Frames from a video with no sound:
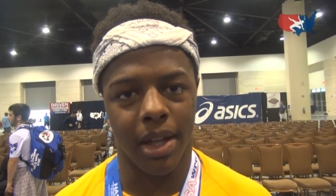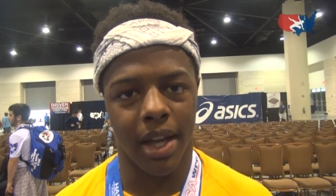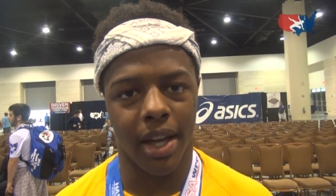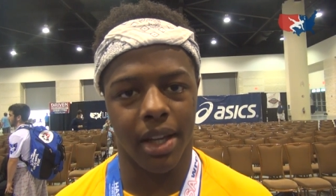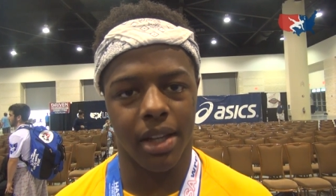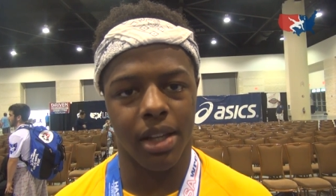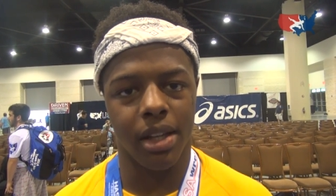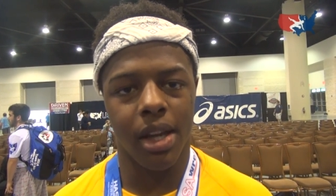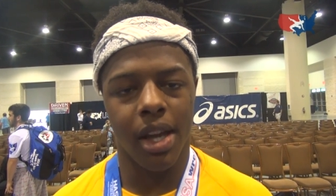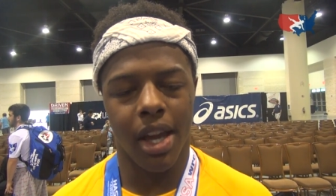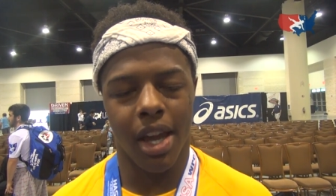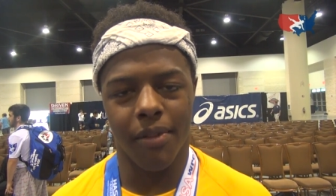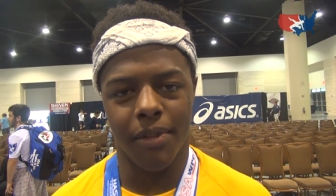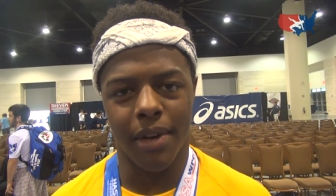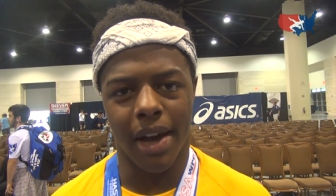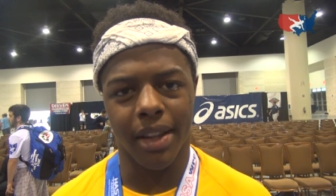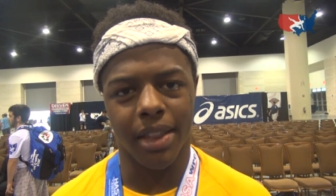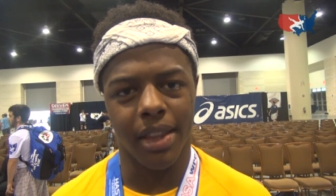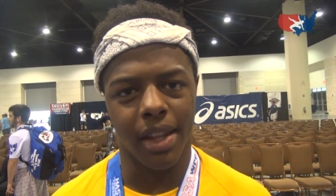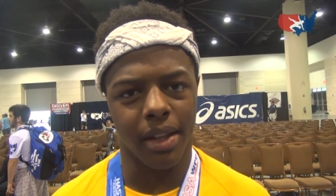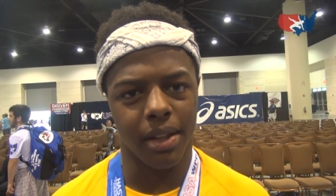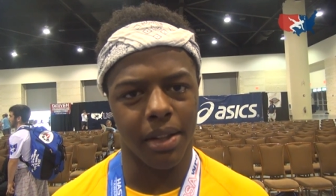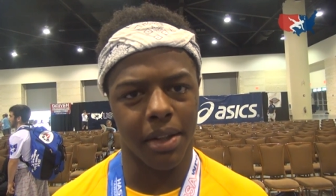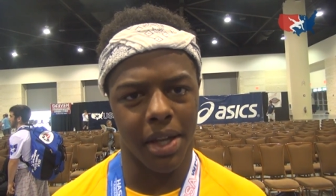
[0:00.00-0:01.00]
Like if
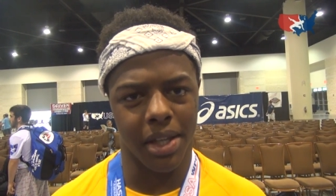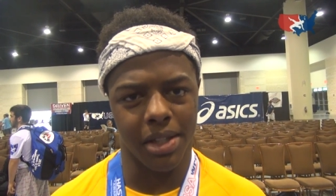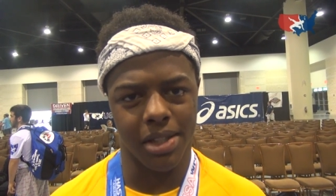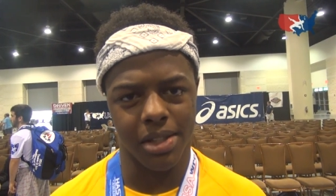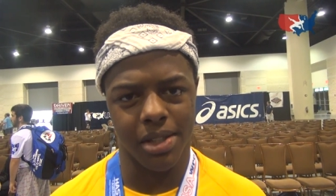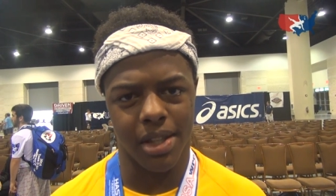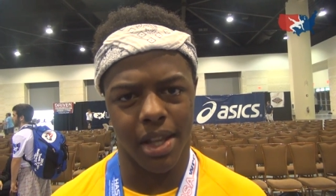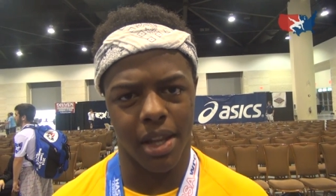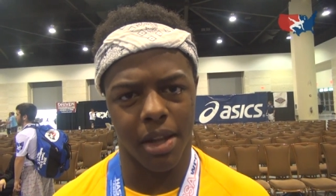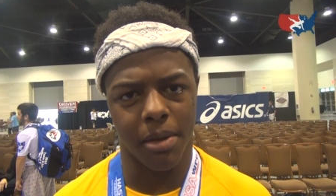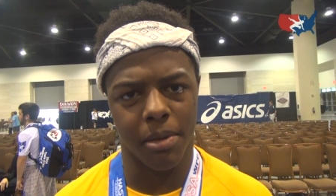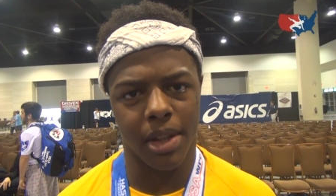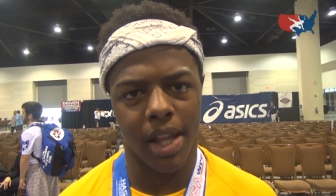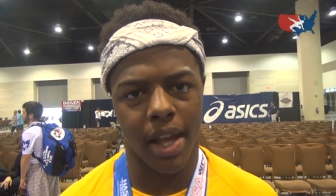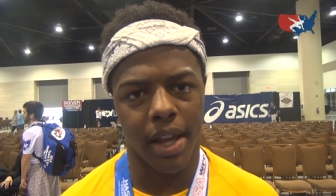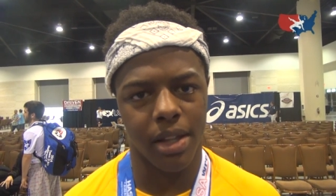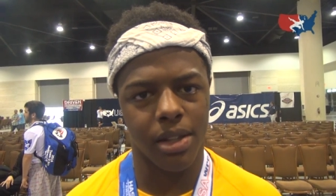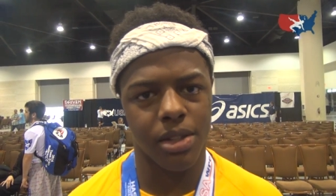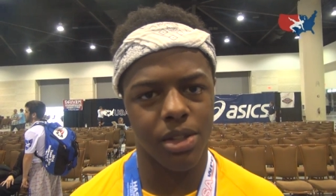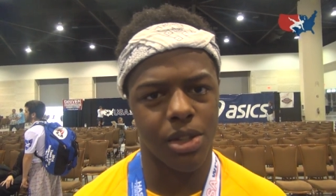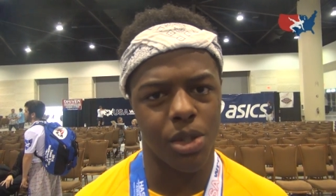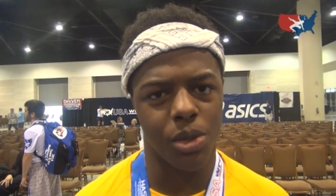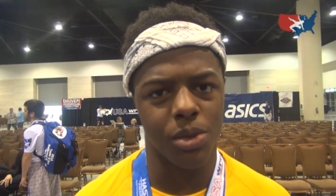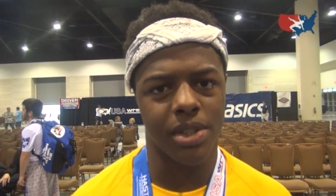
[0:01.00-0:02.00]
I think get to thinking
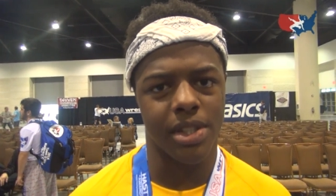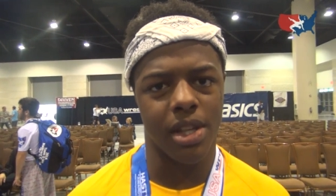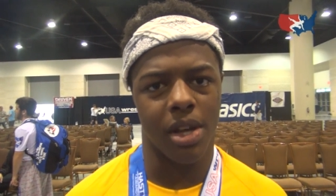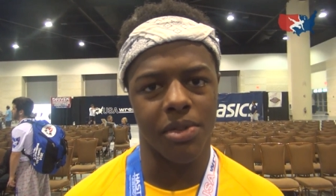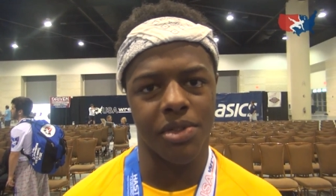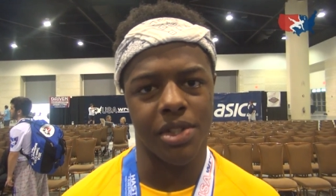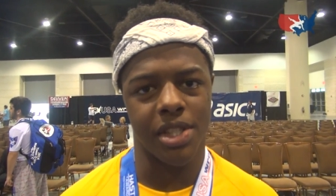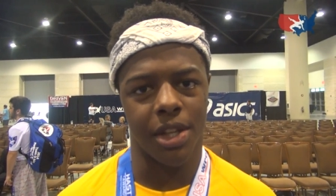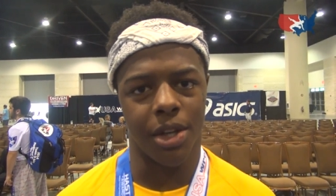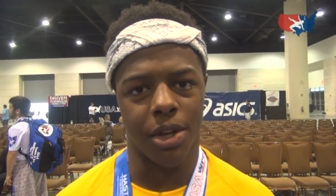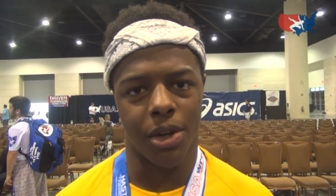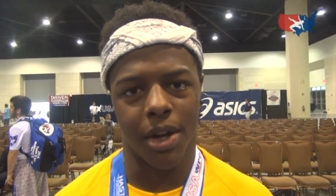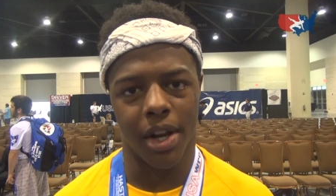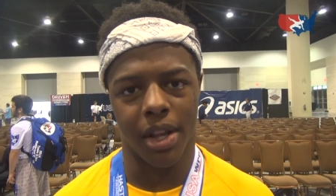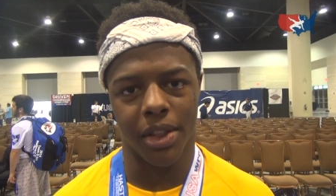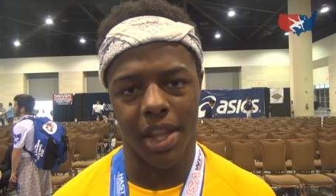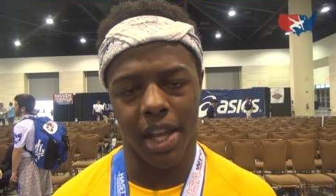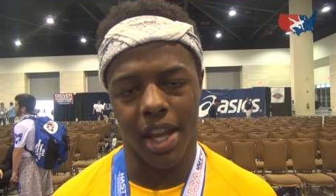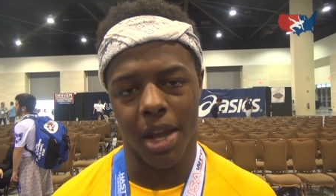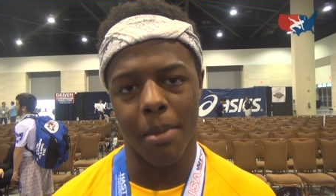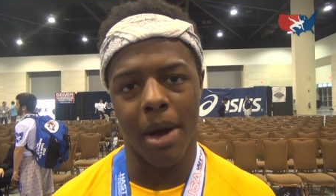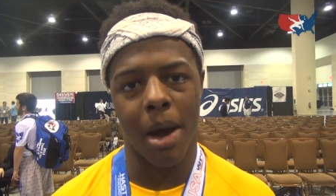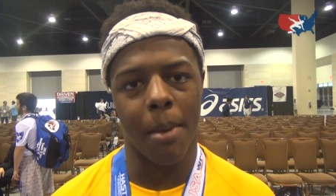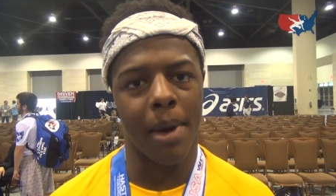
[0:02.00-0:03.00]
like too self-centered and
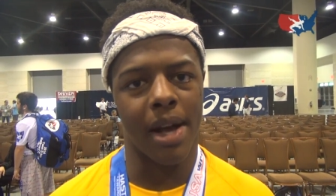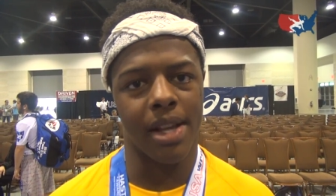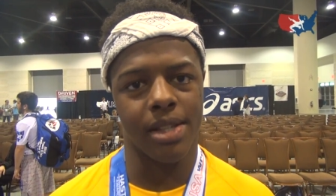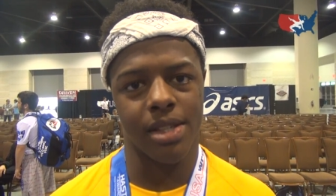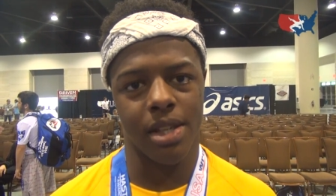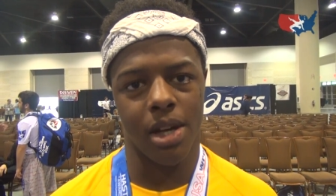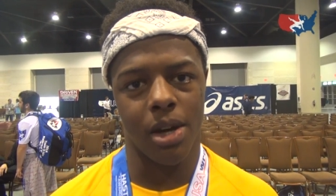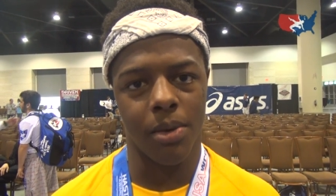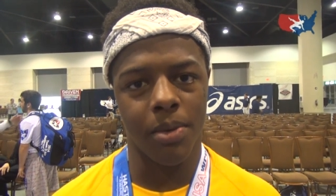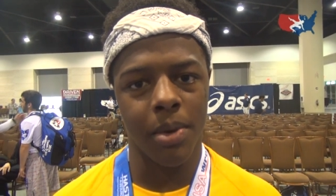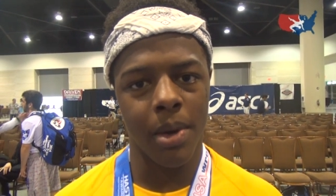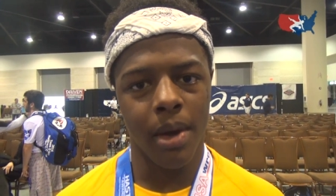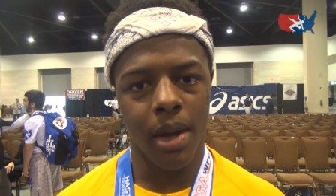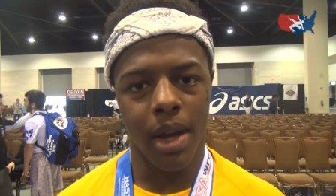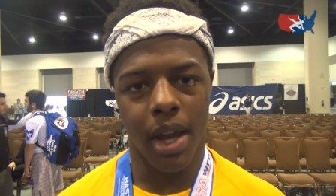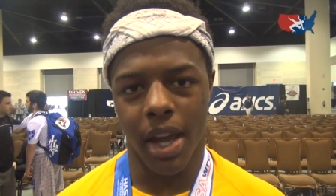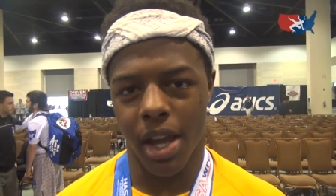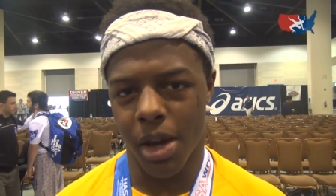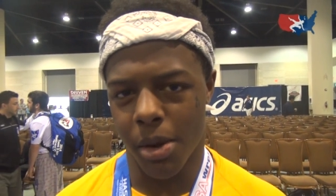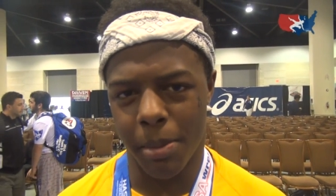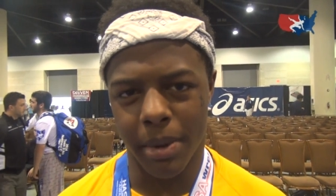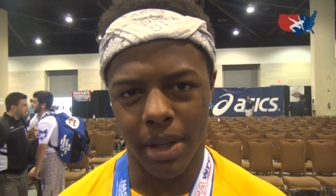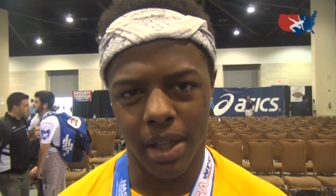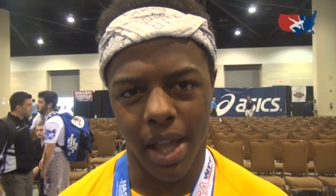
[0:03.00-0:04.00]
thinking about myself,
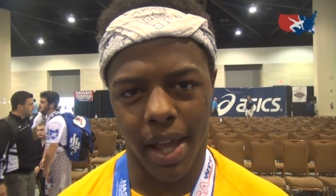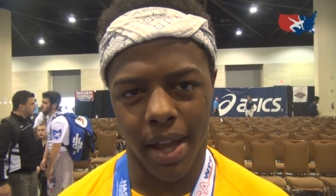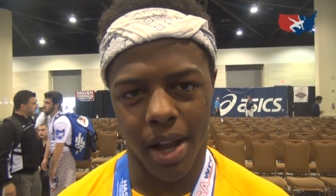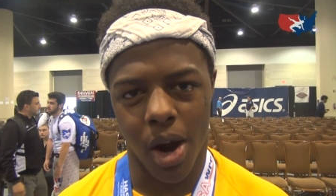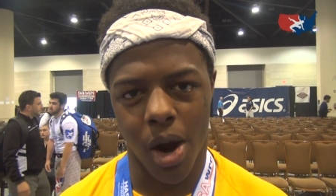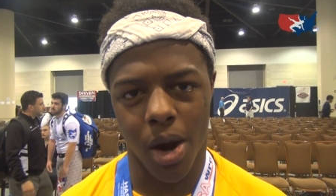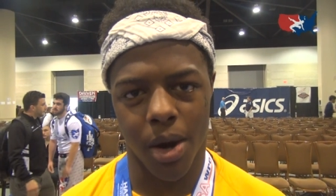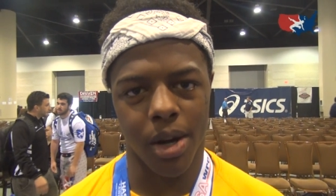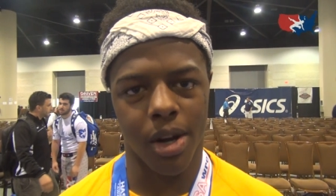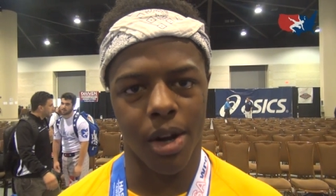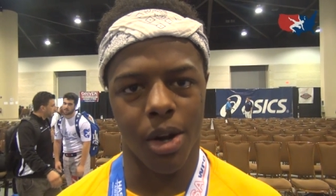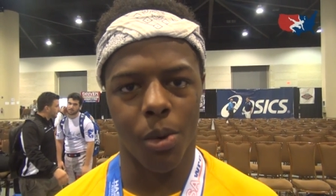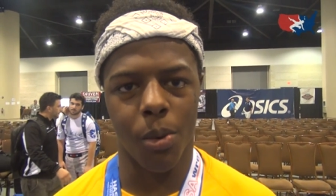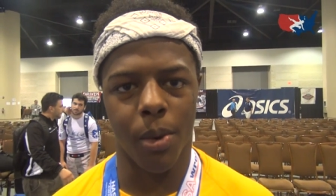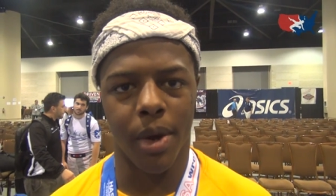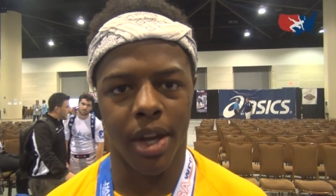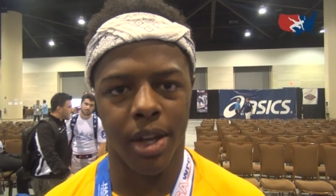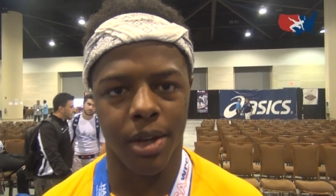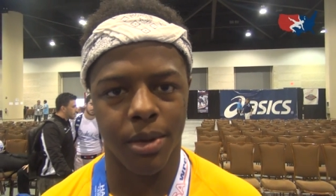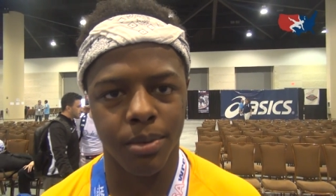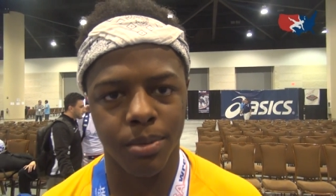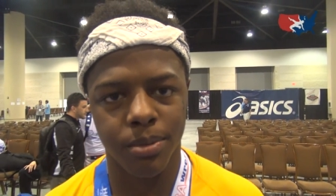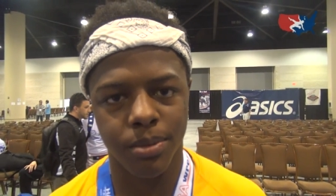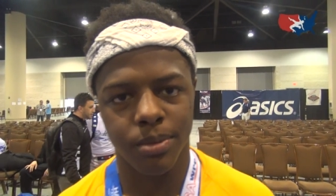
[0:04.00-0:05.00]
it'll be like harder to
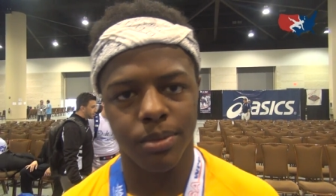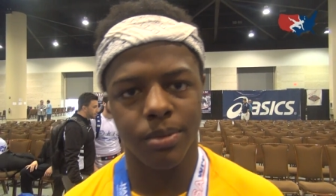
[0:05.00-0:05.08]
win.